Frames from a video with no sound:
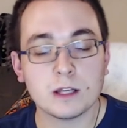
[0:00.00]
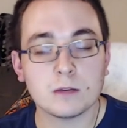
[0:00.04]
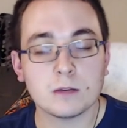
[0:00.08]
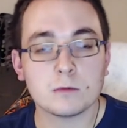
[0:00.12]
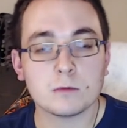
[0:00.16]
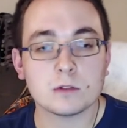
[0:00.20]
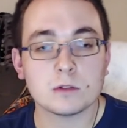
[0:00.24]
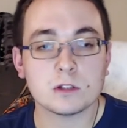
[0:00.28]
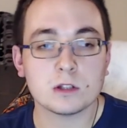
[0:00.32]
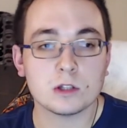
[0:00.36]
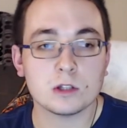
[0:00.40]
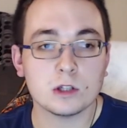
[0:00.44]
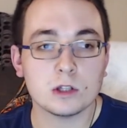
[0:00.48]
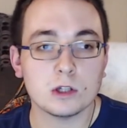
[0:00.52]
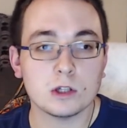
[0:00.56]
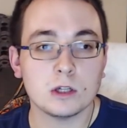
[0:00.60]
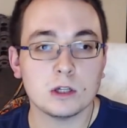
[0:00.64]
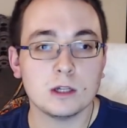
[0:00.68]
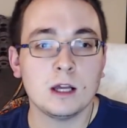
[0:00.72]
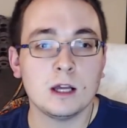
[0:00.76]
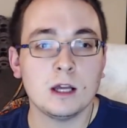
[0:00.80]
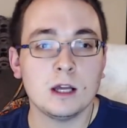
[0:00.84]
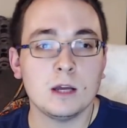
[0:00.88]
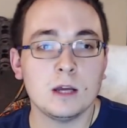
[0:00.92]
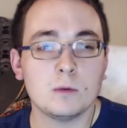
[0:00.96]
It was a
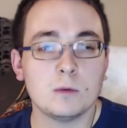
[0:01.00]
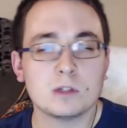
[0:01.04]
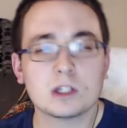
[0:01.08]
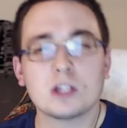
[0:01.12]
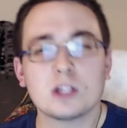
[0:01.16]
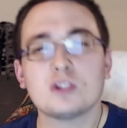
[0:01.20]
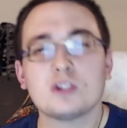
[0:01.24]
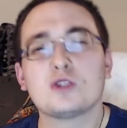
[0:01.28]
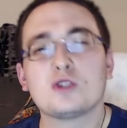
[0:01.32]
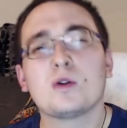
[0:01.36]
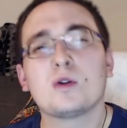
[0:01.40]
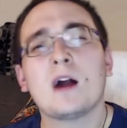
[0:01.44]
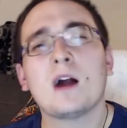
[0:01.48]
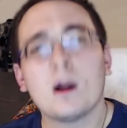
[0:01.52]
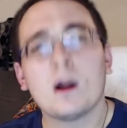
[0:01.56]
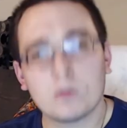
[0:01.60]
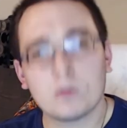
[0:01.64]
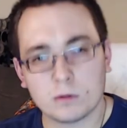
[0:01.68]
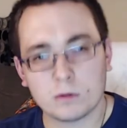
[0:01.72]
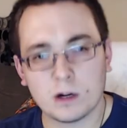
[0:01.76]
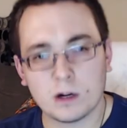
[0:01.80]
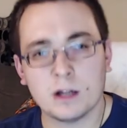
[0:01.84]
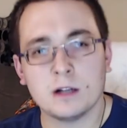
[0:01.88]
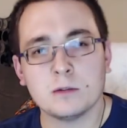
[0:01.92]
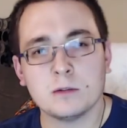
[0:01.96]
good trial
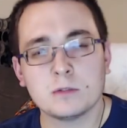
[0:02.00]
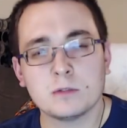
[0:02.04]
run.